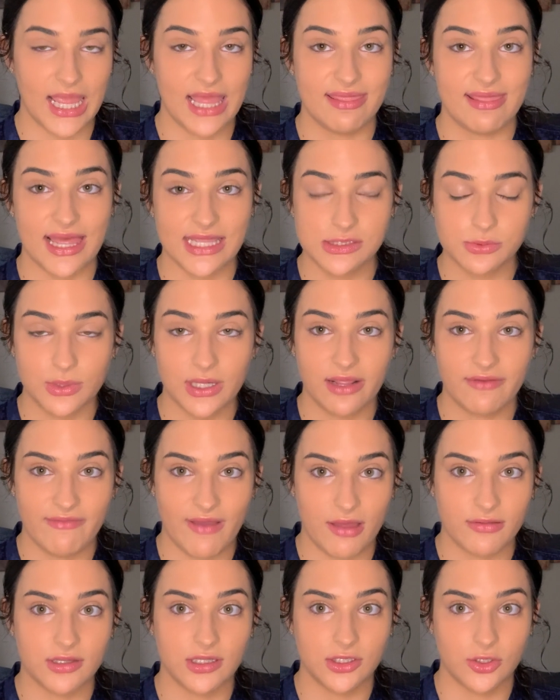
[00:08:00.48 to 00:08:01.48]
And that's when I
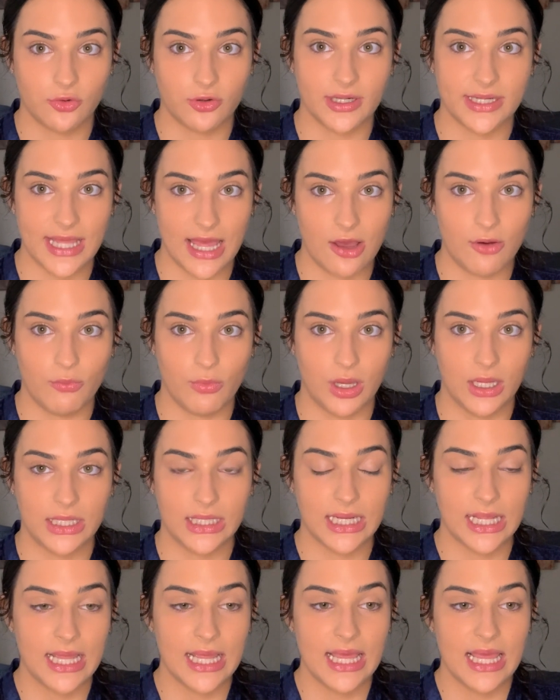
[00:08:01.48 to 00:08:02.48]
found the L'Oreal
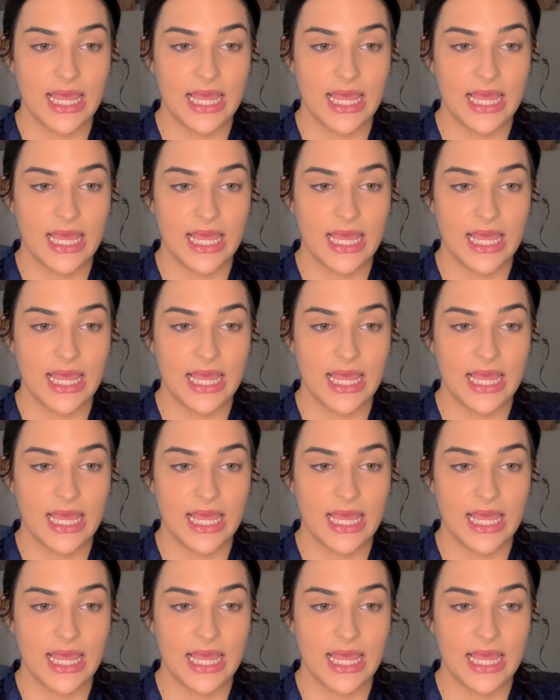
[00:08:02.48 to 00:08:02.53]
one.